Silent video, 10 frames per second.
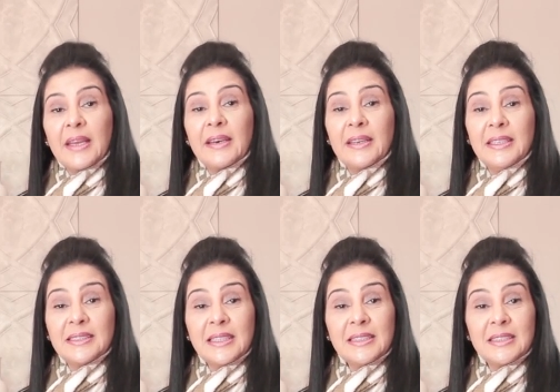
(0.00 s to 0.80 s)

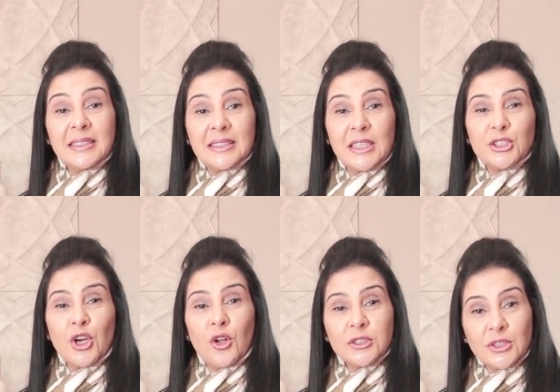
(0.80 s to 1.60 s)
Recent research
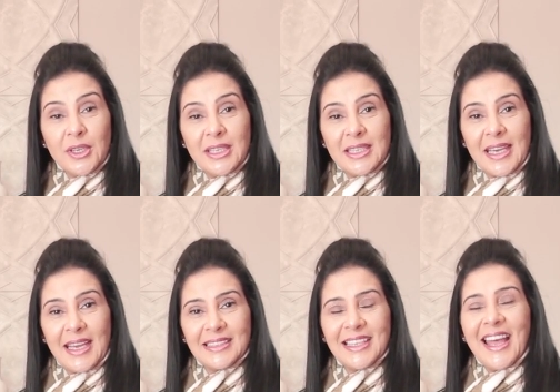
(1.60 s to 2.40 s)
also
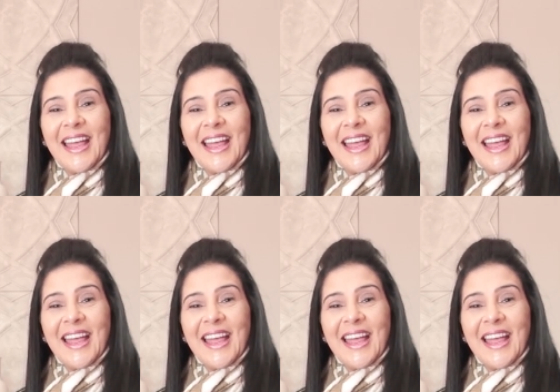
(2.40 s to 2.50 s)
indicates